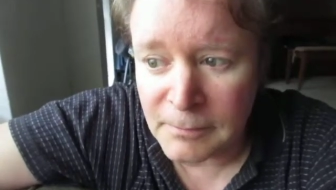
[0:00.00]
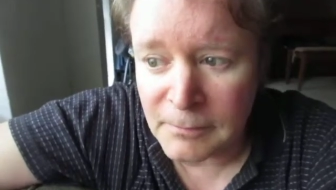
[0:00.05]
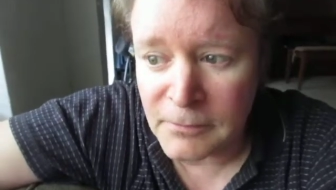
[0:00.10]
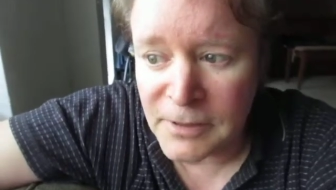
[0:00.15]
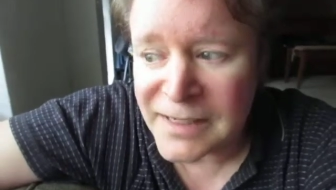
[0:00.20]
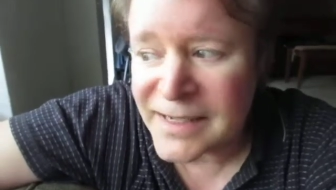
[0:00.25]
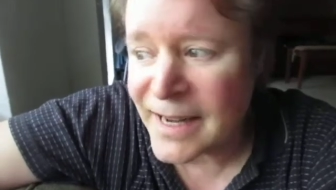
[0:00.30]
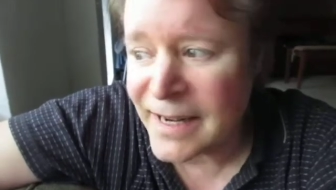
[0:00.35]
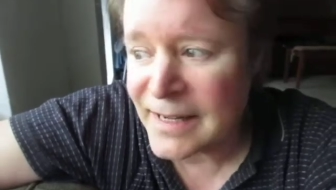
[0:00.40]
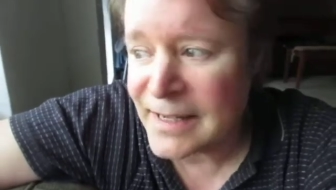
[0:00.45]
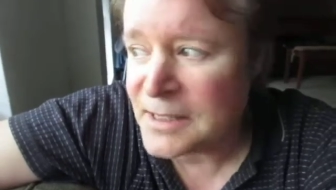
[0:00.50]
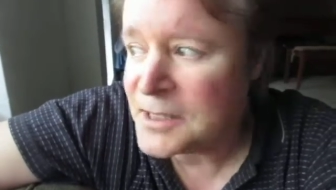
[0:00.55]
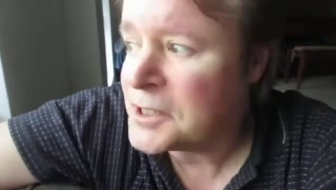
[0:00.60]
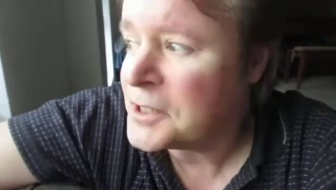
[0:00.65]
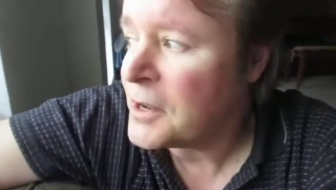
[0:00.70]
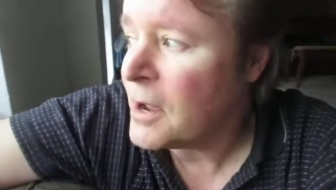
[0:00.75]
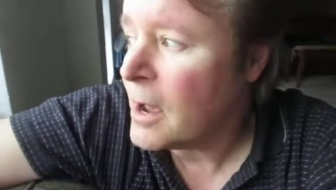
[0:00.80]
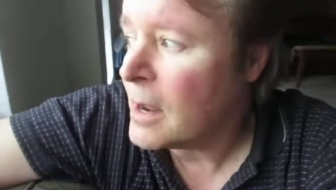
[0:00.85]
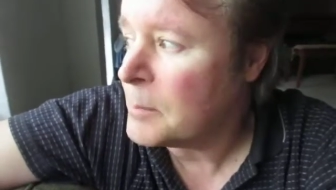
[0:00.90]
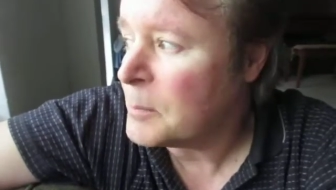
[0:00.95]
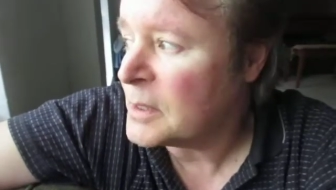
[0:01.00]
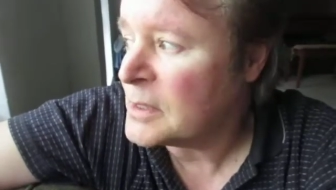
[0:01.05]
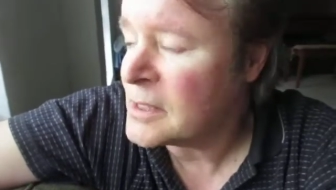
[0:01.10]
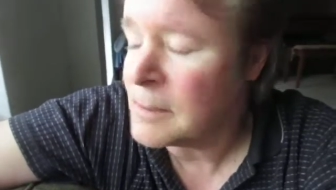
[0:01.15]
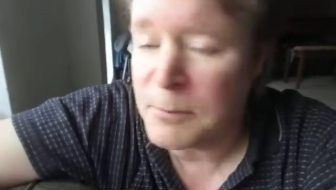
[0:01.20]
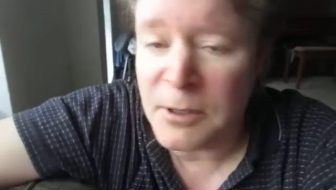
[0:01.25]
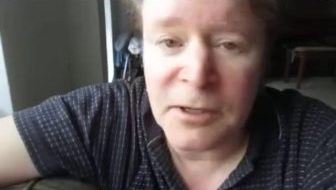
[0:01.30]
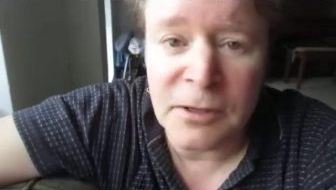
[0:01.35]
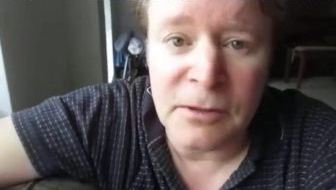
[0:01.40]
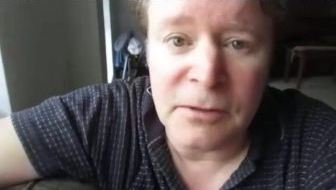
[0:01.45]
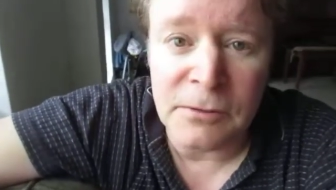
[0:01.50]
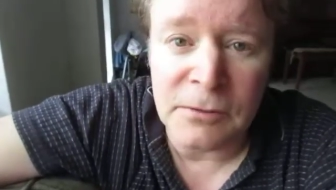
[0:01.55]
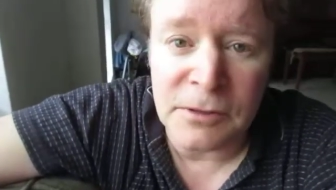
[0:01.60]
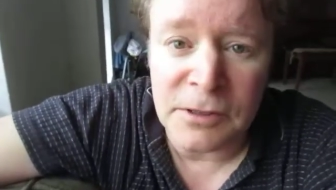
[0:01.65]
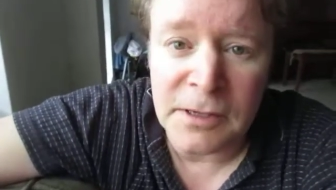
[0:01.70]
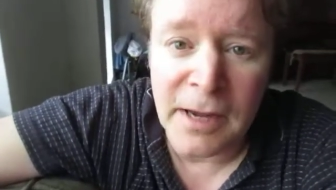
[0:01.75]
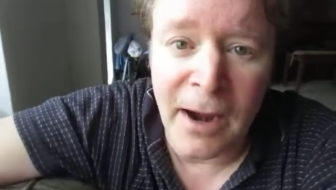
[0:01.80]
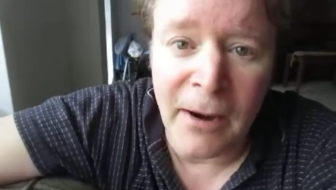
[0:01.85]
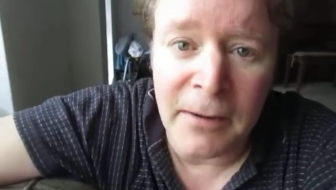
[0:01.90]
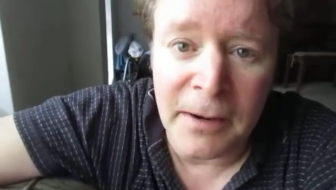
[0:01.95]
risk getting shot by someone
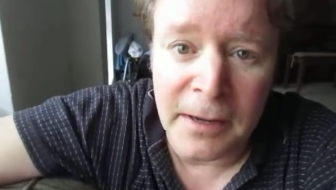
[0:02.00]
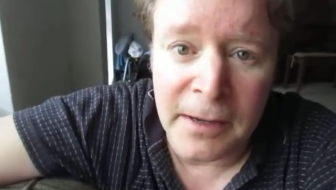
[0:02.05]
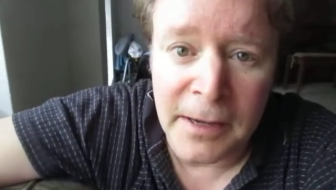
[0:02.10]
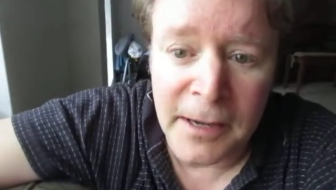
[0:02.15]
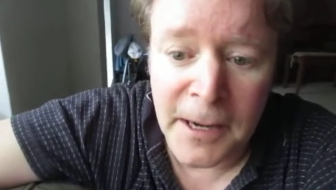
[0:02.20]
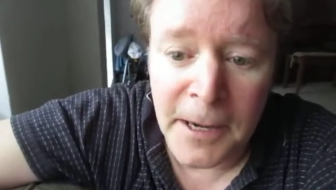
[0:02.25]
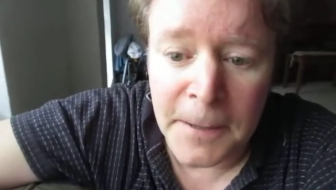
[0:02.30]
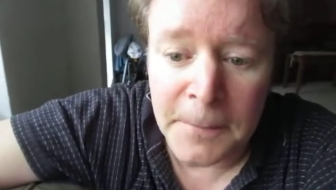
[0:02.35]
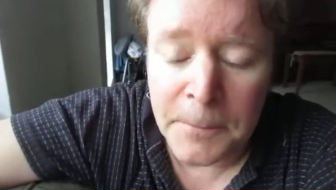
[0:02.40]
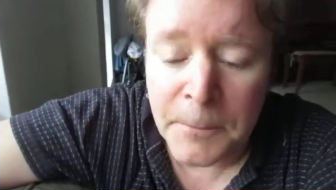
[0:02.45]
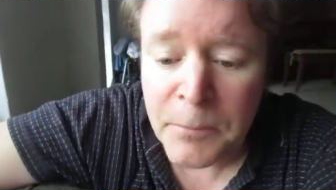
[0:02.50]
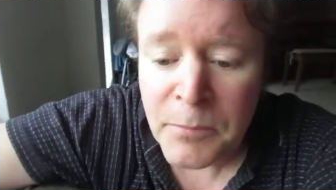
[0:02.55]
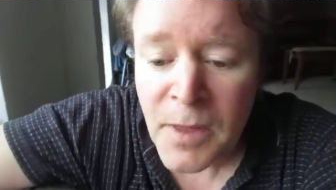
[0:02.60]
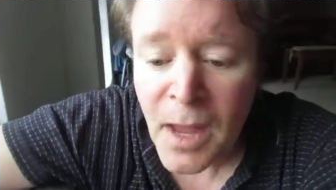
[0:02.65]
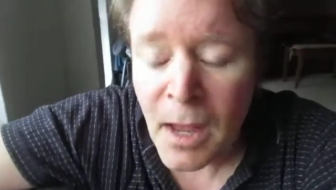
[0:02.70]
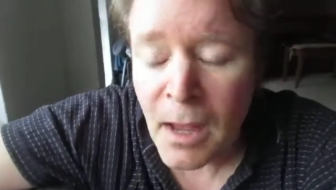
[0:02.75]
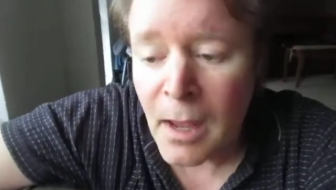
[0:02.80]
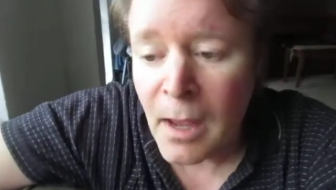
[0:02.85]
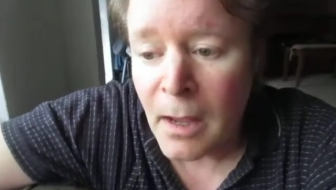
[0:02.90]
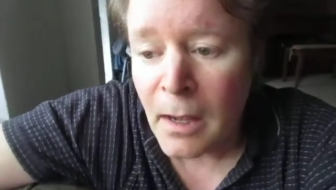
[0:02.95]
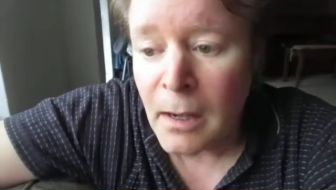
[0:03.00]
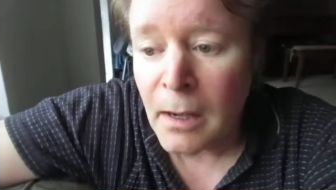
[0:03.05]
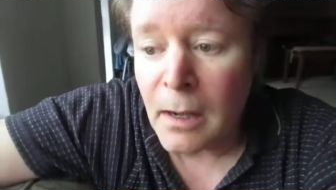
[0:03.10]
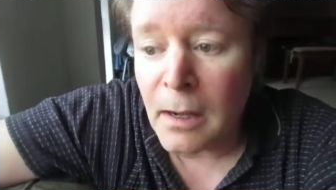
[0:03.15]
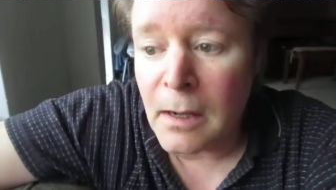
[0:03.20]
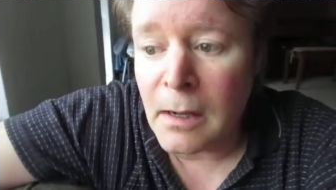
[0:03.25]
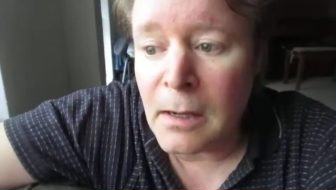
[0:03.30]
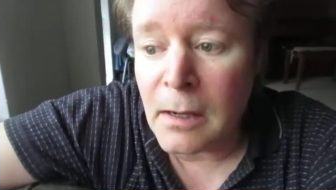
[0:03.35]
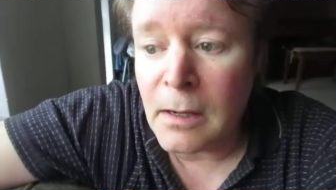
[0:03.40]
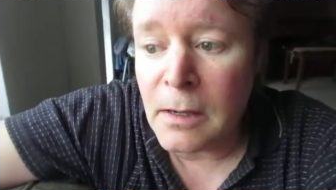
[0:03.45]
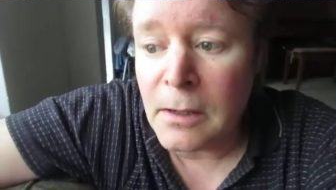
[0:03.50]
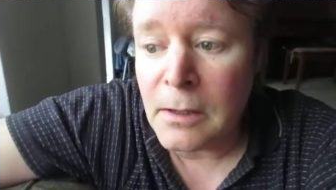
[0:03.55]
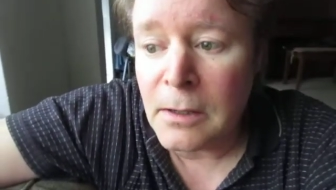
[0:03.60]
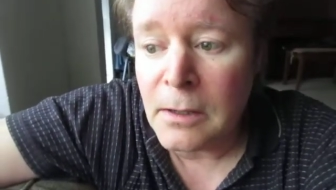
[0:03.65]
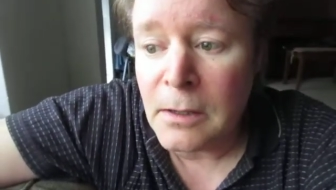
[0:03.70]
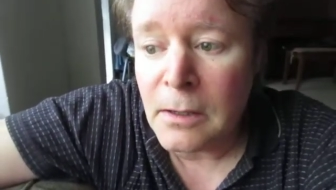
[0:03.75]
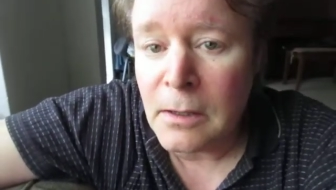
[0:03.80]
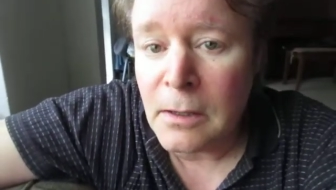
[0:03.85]
who's carrying a gun, uh,